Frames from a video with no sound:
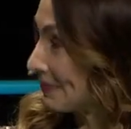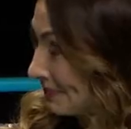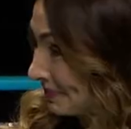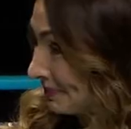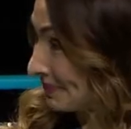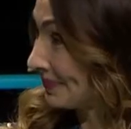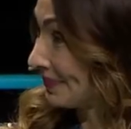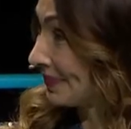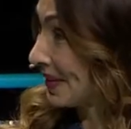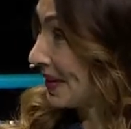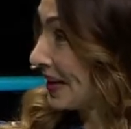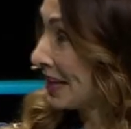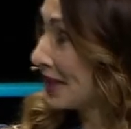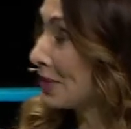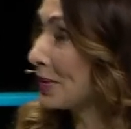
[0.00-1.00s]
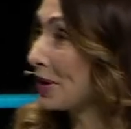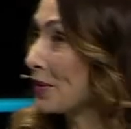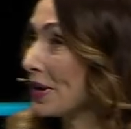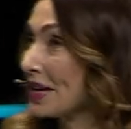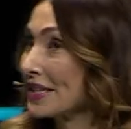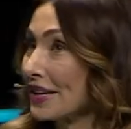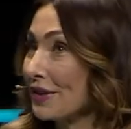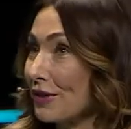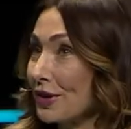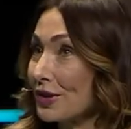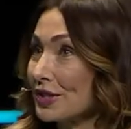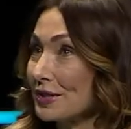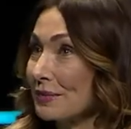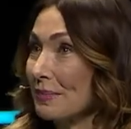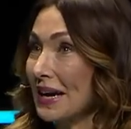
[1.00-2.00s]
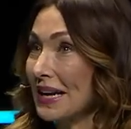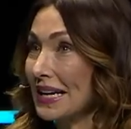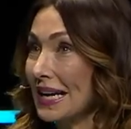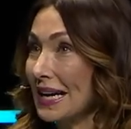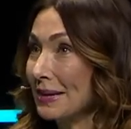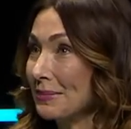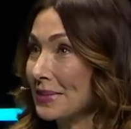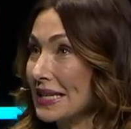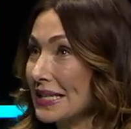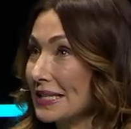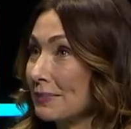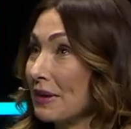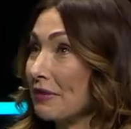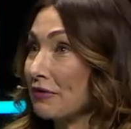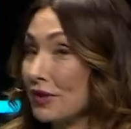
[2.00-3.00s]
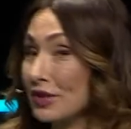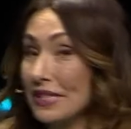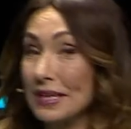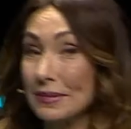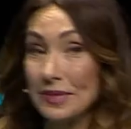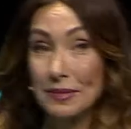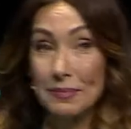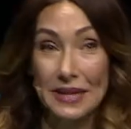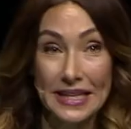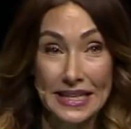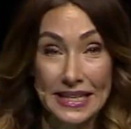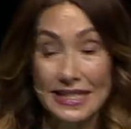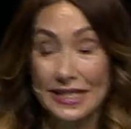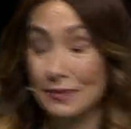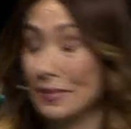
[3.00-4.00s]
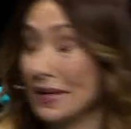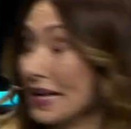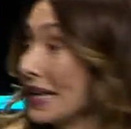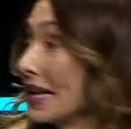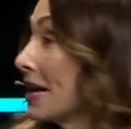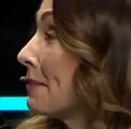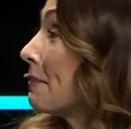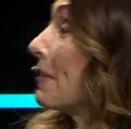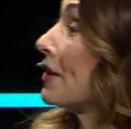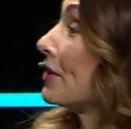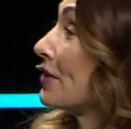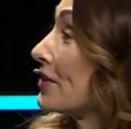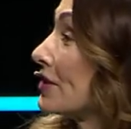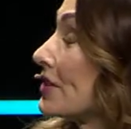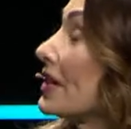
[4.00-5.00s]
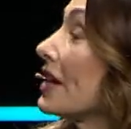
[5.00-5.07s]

Mm -hmm. Yeah, we're quite diverse. My name is, my first name, Sabinije, is my mother's